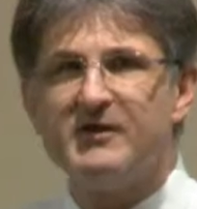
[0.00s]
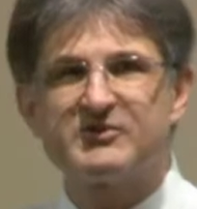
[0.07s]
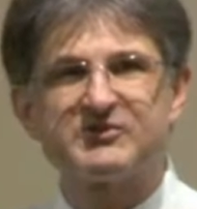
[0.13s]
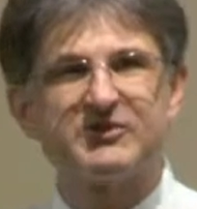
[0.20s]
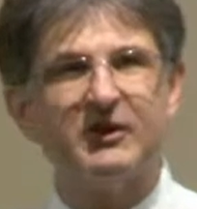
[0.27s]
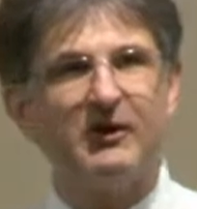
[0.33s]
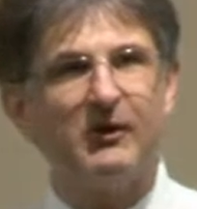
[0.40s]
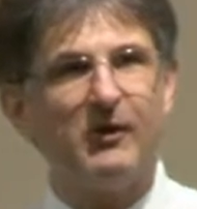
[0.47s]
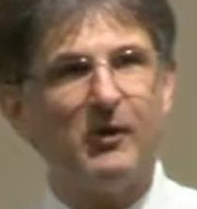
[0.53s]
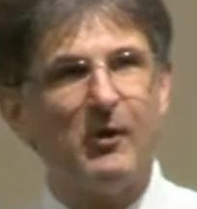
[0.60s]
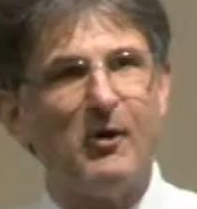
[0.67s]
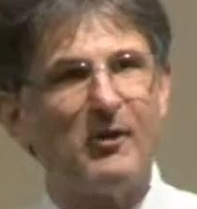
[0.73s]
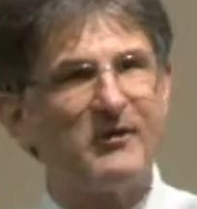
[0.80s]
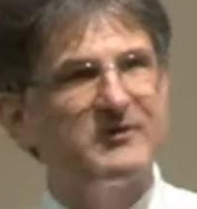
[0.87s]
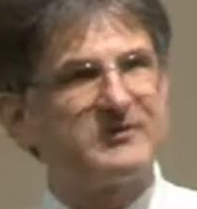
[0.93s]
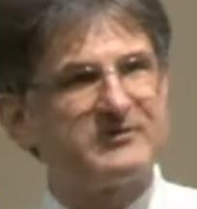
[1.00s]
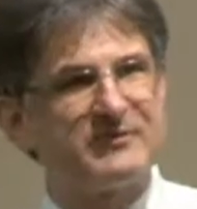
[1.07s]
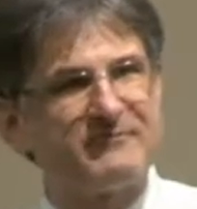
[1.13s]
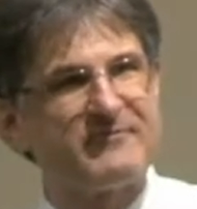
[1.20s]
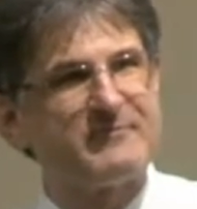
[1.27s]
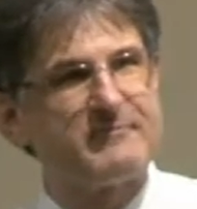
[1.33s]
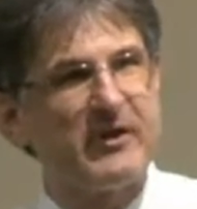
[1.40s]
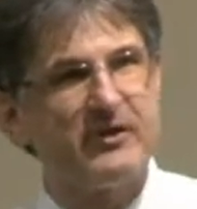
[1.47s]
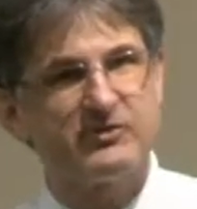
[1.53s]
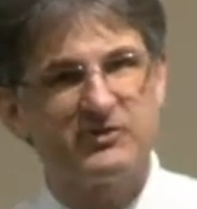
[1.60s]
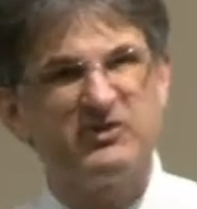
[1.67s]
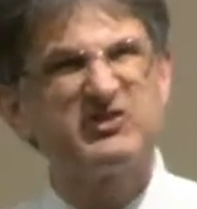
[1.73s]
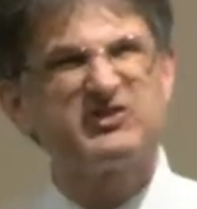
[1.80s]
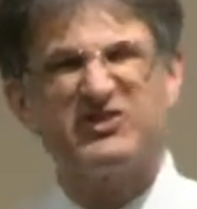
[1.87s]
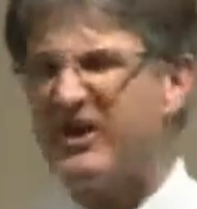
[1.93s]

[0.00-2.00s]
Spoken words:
They sell all of this information,